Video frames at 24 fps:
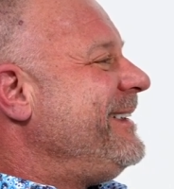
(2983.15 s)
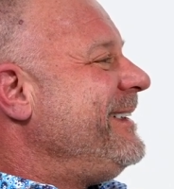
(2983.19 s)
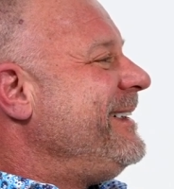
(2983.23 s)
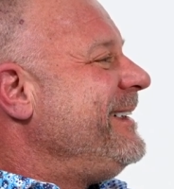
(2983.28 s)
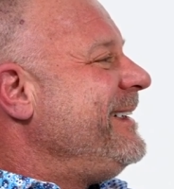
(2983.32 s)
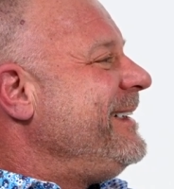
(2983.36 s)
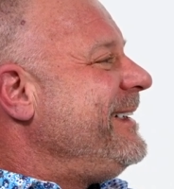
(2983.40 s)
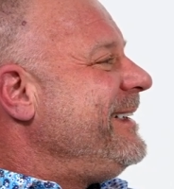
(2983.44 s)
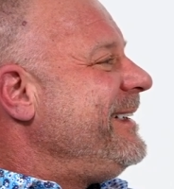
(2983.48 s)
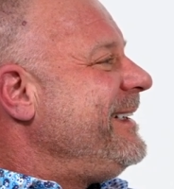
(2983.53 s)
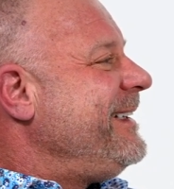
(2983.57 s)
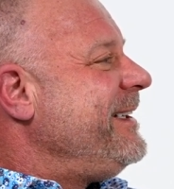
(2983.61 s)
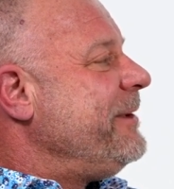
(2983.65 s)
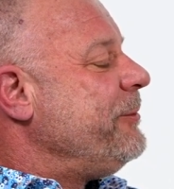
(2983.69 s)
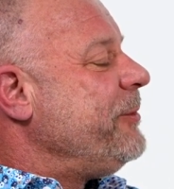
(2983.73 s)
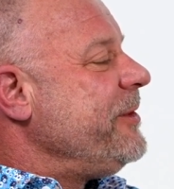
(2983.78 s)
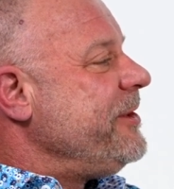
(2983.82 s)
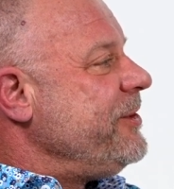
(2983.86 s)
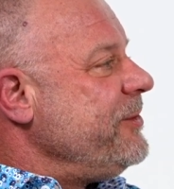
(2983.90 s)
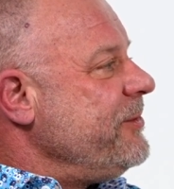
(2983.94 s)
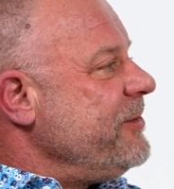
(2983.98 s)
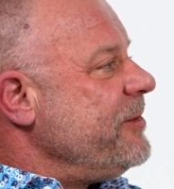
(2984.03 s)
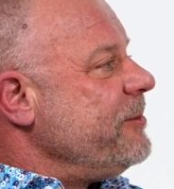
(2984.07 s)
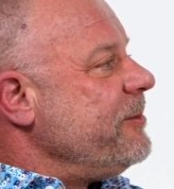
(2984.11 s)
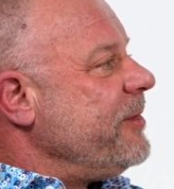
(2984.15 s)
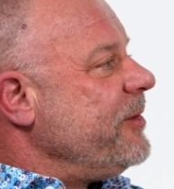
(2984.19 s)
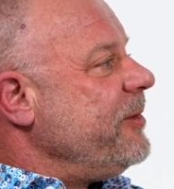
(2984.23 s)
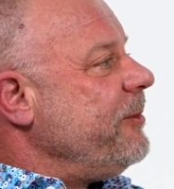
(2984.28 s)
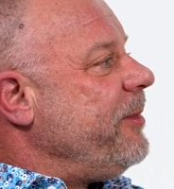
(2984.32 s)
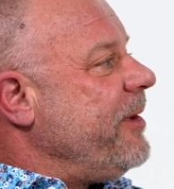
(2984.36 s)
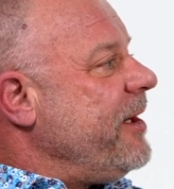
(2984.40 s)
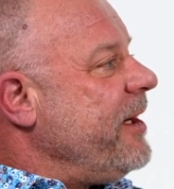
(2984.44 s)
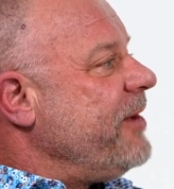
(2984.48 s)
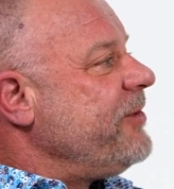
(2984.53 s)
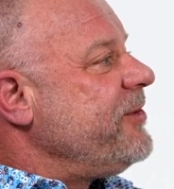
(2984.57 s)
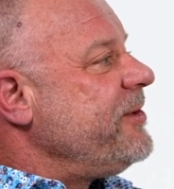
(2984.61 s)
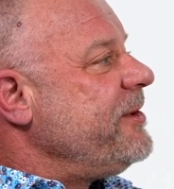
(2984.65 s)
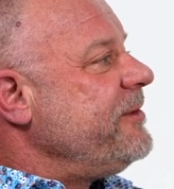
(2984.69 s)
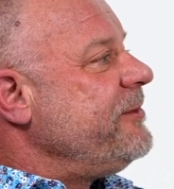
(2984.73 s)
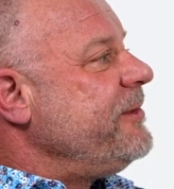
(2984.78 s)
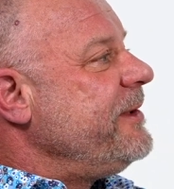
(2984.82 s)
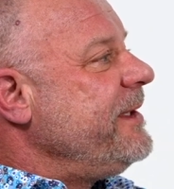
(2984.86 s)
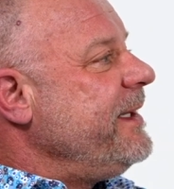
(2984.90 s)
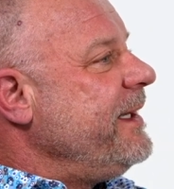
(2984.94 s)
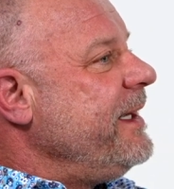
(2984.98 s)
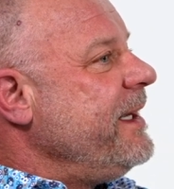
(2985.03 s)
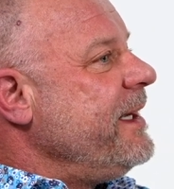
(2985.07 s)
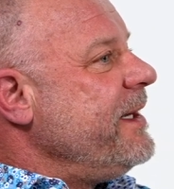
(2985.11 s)
Yeah. And we do them in a positive
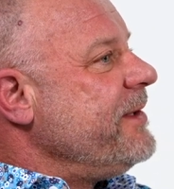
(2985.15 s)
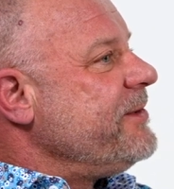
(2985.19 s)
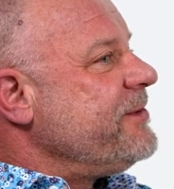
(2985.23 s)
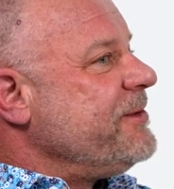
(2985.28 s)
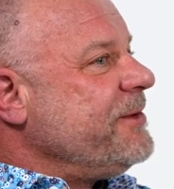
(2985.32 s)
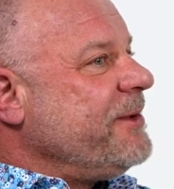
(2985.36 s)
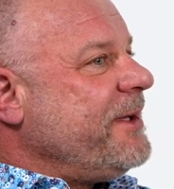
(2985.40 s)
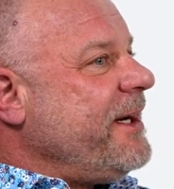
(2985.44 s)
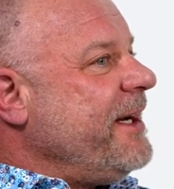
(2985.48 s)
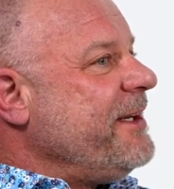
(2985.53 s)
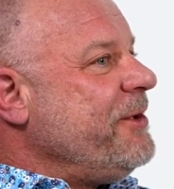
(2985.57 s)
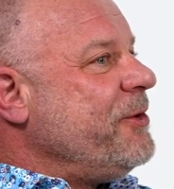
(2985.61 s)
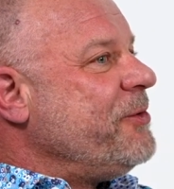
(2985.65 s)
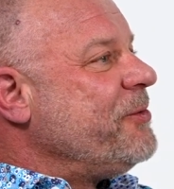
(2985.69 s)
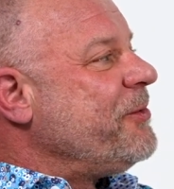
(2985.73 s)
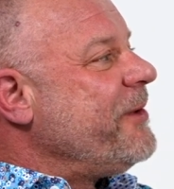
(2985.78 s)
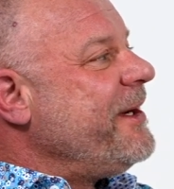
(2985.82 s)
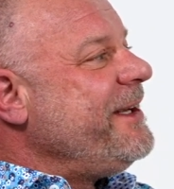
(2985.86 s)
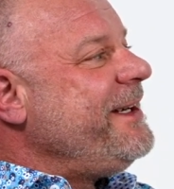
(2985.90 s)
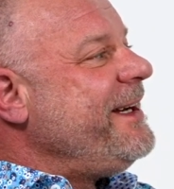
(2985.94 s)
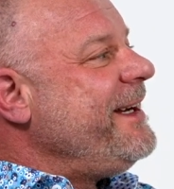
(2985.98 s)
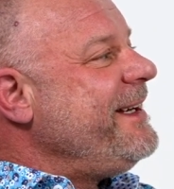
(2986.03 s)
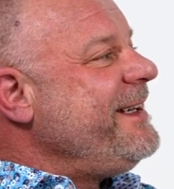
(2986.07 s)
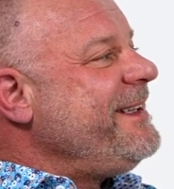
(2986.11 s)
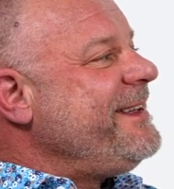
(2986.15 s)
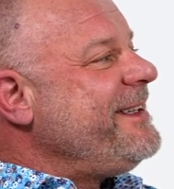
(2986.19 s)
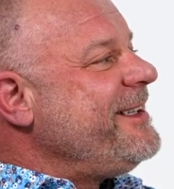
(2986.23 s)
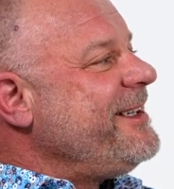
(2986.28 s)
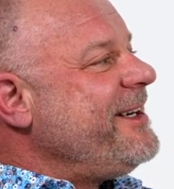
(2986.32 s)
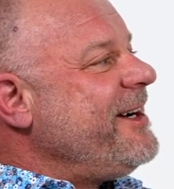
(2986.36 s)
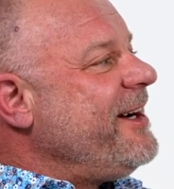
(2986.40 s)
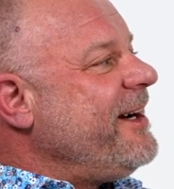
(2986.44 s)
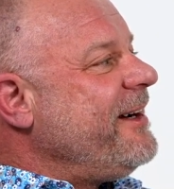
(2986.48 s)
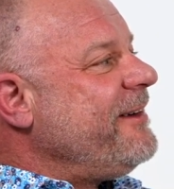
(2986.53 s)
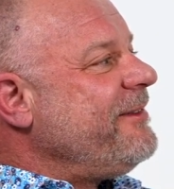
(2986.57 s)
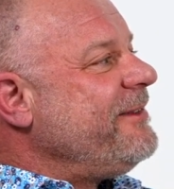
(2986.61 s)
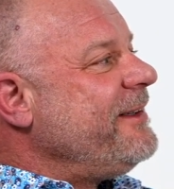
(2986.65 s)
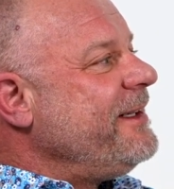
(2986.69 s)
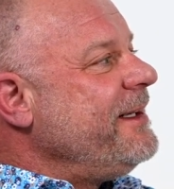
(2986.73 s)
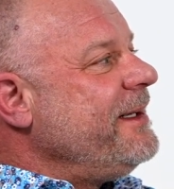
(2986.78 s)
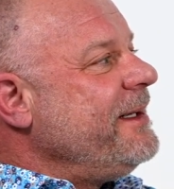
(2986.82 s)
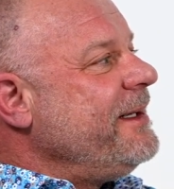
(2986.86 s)
way. So I don't write anything off.